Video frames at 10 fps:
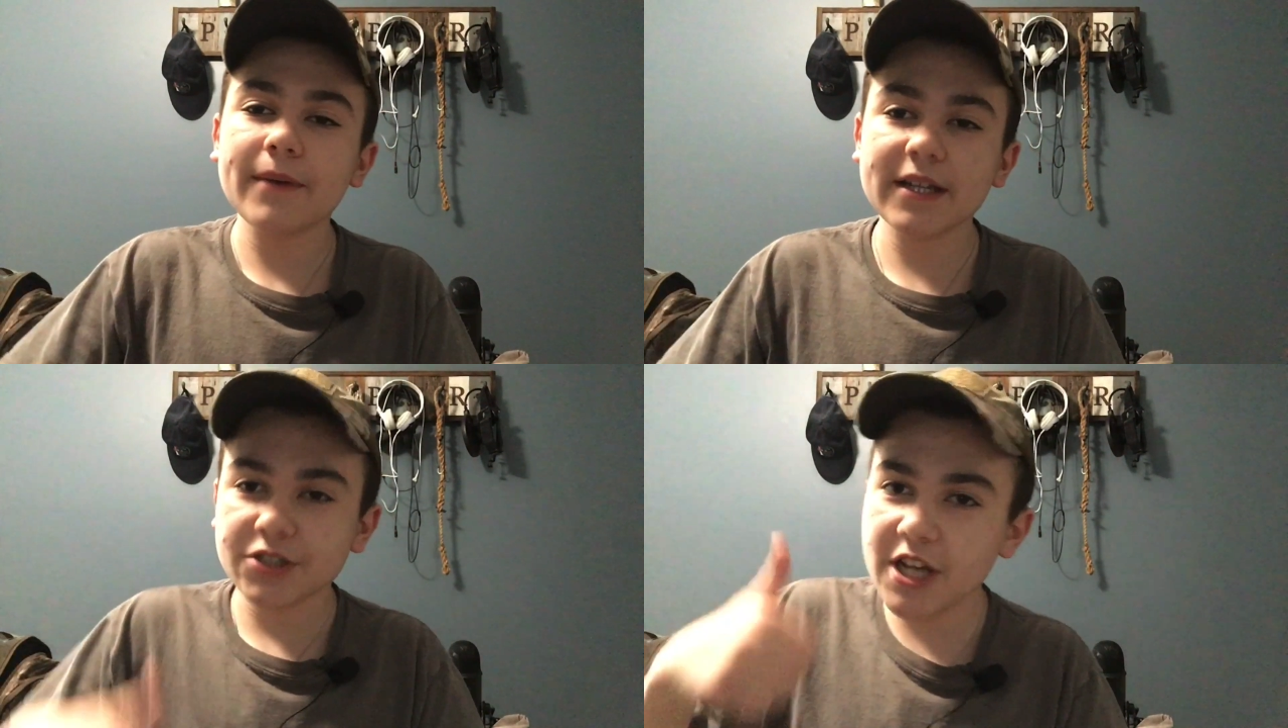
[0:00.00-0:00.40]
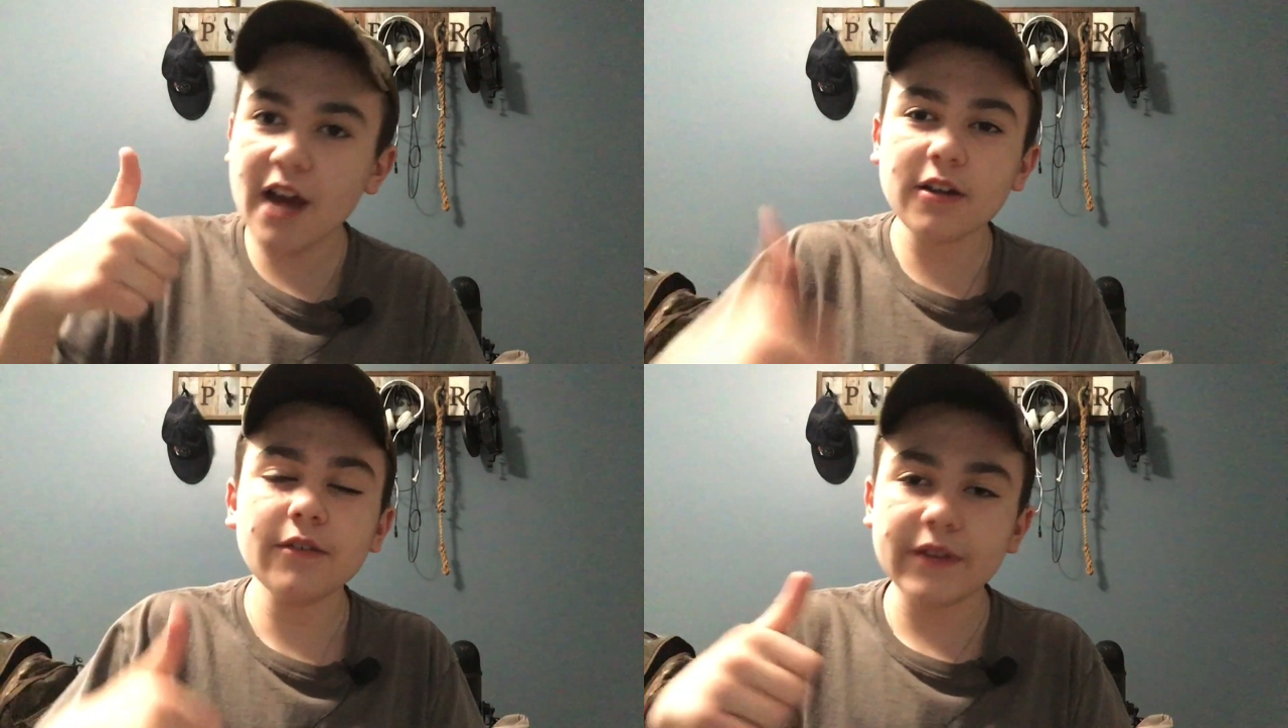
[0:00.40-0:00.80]
and share
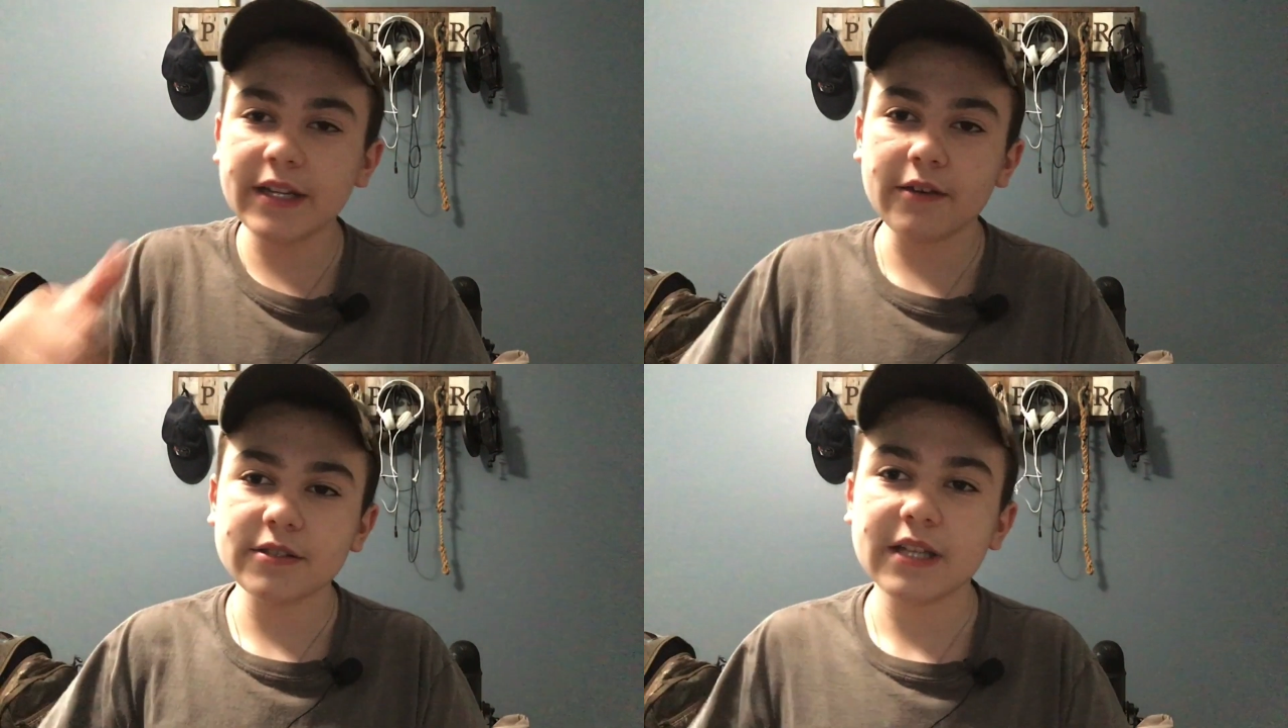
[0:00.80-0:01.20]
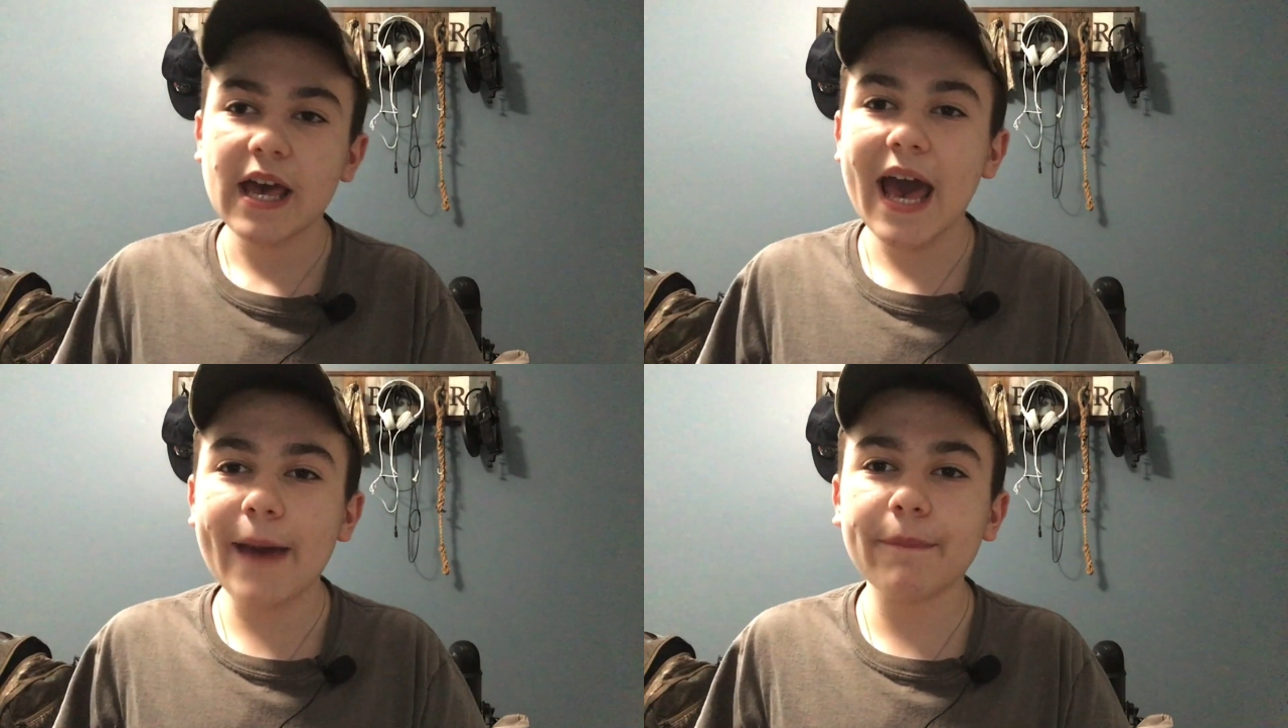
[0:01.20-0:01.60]
out our videos.
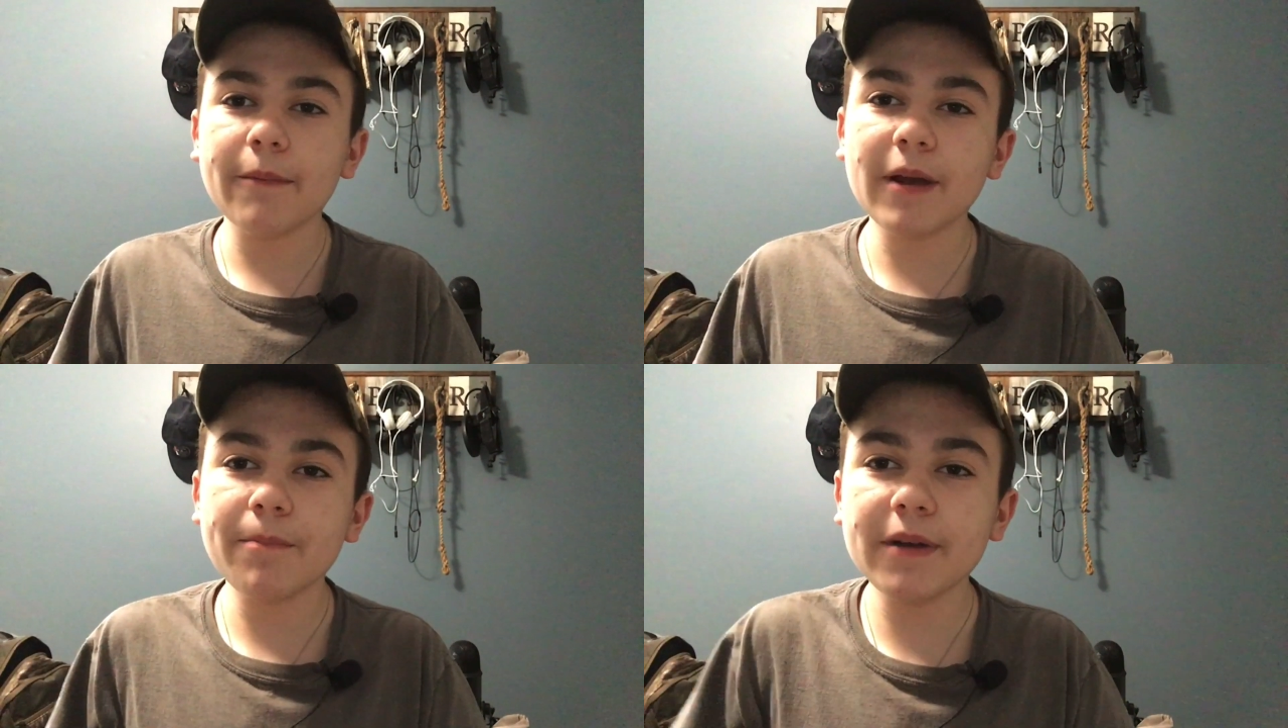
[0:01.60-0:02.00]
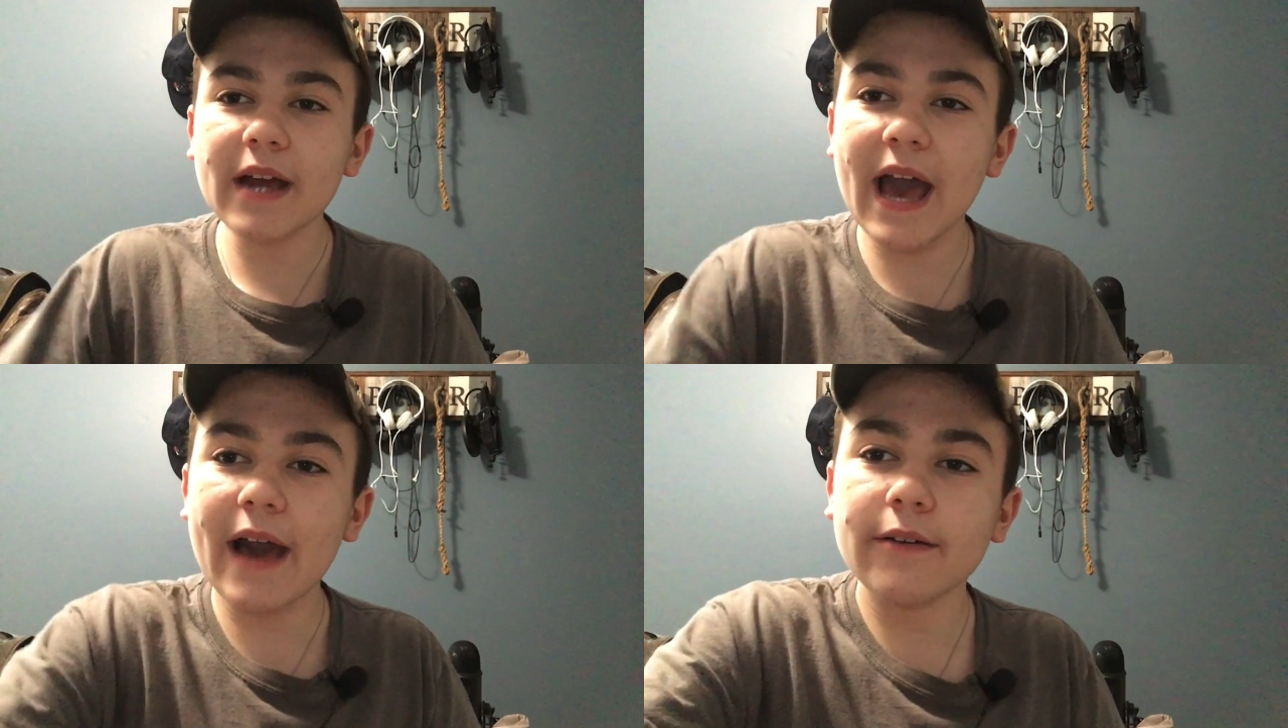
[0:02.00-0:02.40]
Happy Prepper
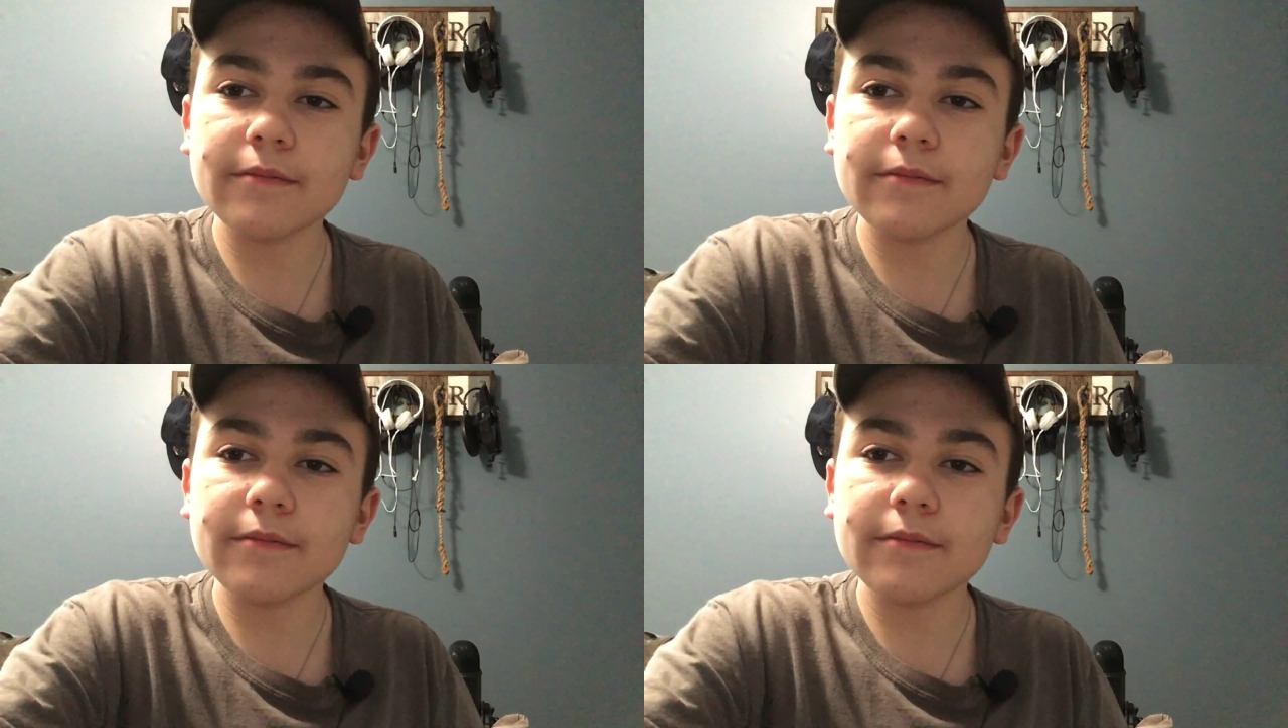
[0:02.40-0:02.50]
out.